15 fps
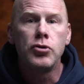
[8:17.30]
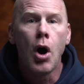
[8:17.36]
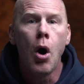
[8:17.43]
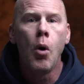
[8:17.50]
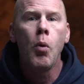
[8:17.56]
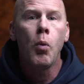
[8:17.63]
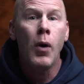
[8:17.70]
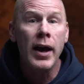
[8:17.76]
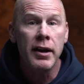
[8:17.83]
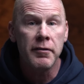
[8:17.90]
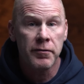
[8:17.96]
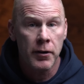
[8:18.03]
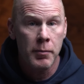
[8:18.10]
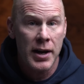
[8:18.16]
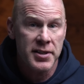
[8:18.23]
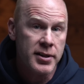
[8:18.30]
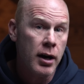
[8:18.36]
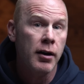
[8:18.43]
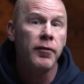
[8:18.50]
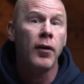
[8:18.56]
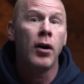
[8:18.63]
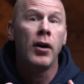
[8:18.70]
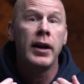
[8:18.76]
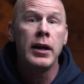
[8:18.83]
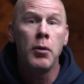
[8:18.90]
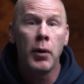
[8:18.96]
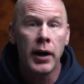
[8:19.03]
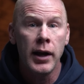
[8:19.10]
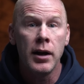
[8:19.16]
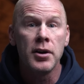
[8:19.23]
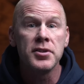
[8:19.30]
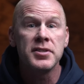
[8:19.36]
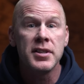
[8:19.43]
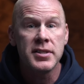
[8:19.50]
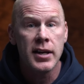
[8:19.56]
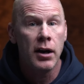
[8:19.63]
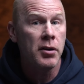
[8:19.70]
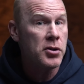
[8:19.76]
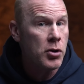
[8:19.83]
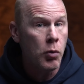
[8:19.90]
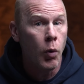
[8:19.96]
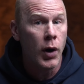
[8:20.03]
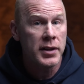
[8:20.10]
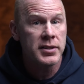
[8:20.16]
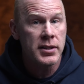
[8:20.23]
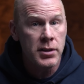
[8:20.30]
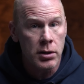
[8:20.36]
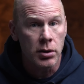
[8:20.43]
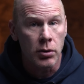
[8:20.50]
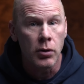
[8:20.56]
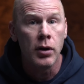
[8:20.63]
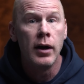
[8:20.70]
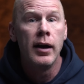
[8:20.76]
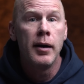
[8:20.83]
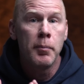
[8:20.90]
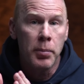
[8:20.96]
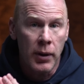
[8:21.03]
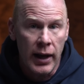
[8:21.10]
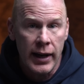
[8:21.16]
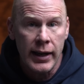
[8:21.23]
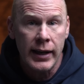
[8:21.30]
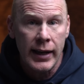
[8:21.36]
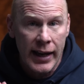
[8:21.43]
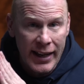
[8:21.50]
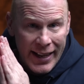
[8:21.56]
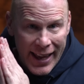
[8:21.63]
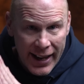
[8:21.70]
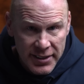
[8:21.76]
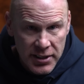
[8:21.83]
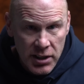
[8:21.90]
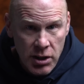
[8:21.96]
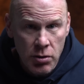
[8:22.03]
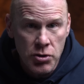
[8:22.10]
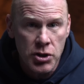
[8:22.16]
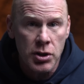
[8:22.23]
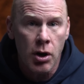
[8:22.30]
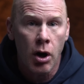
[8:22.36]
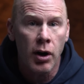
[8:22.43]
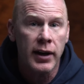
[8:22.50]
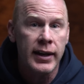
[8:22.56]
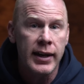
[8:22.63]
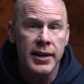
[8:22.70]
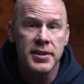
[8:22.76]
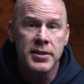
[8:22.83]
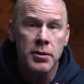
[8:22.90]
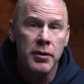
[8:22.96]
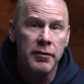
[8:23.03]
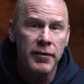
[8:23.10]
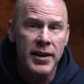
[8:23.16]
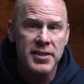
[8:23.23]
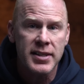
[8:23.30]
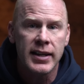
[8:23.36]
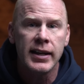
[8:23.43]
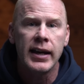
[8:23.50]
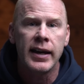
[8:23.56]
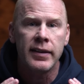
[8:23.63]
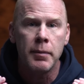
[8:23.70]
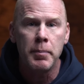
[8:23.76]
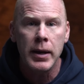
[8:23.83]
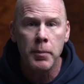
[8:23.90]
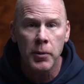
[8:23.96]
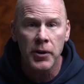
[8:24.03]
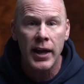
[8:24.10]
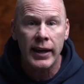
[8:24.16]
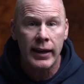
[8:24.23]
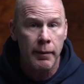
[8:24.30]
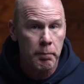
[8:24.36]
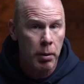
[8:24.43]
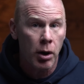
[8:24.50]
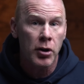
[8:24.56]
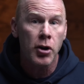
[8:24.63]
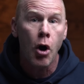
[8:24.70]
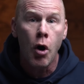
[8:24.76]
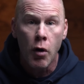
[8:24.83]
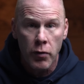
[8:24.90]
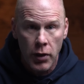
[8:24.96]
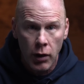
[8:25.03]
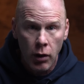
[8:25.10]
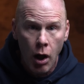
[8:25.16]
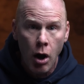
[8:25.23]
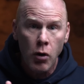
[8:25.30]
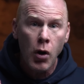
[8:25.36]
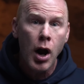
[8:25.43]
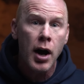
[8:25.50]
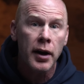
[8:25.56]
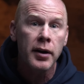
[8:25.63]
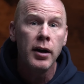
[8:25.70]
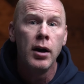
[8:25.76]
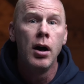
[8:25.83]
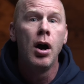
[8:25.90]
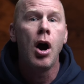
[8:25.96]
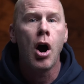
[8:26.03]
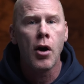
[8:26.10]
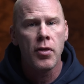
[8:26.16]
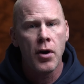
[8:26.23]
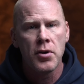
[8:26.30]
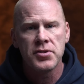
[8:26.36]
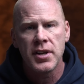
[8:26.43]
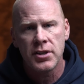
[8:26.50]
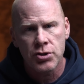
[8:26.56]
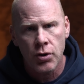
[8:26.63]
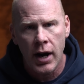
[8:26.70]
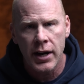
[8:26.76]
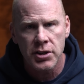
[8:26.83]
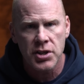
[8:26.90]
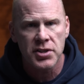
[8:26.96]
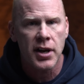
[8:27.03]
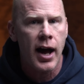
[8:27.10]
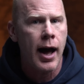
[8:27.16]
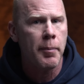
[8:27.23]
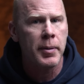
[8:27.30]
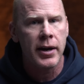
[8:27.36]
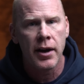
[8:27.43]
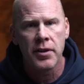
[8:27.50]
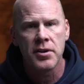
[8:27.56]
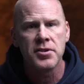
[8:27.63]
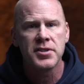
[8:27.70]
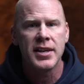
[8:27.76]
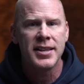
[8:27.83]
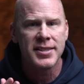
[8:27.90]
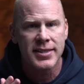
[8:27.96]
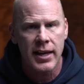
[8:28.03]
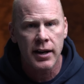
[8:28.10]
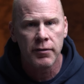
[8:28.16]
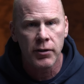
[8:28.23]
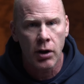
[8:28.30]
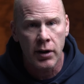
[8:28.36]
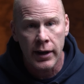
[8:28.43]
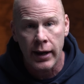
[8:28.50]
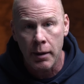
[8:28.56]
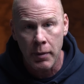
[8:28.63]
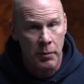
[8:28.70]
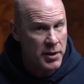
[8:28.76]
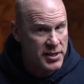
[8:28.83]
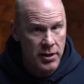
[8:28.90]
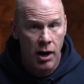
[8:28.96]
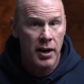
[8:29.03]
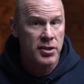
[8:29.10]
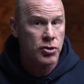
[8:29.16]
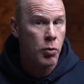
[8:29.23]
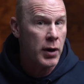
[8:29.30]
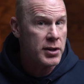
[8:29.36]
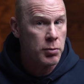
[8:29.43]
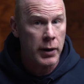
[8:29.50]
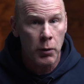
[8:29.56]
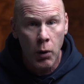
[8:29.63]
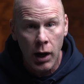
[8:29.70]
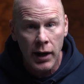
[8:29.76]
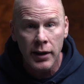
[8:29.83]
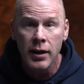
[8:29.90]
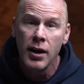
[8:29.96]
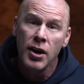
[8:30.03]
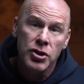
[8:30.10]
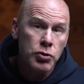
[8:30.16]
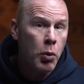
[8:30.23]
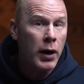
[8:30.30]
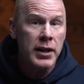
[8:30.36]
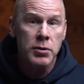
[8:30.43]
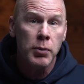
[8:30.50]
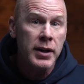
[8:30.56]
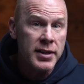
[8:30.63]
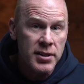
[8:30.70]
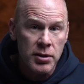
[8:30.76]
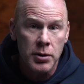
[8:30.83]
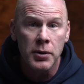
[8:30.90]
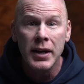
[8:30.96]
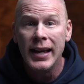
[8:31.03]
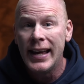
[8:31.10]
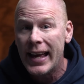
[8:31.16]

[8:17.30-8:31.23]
don't wait for myself or anyone else to tell you what to do. Planning and execution are keys to investing, and the people that get burned over the long run are those that try to just copy others instead of learning. I mean, we saw it in twenty twenty-one, twenty twenty-two,